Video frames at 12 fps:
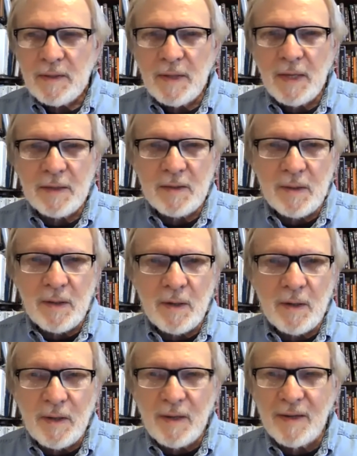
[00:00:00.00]
that,
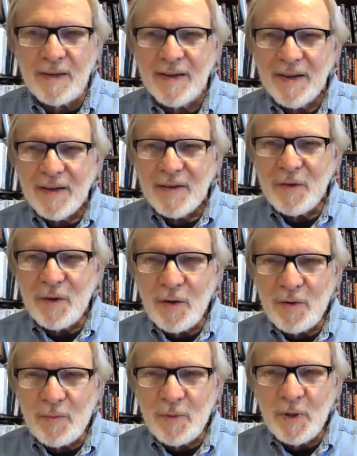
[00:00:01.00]
that
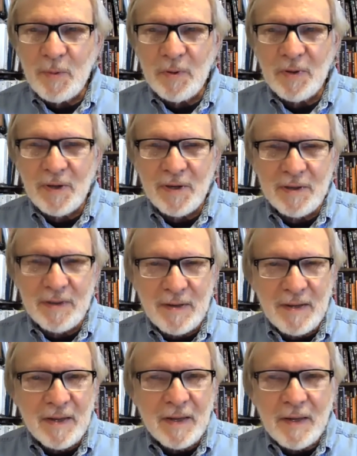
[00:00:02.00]
other people are,
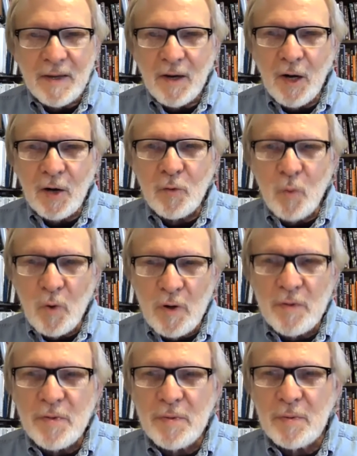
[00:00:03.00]
are
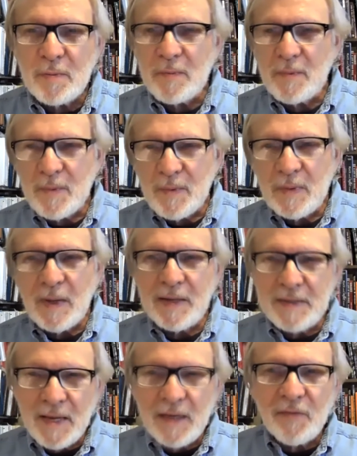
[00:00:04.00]
worth
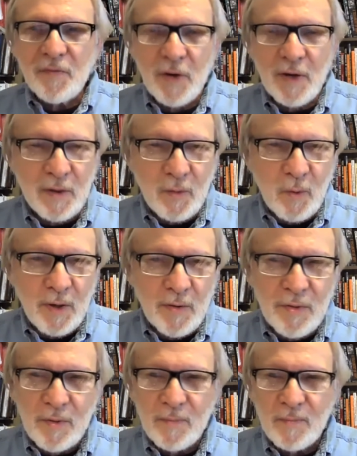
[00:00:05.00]
identifying
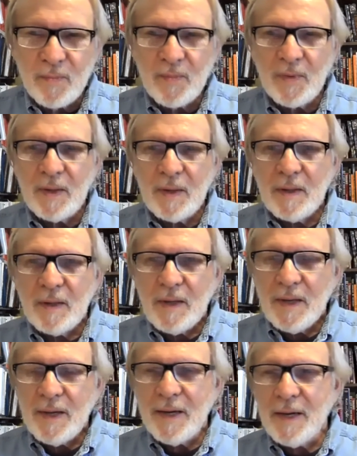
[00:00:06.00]
with.
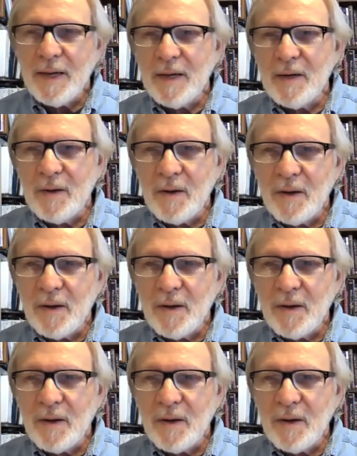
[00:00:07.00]
And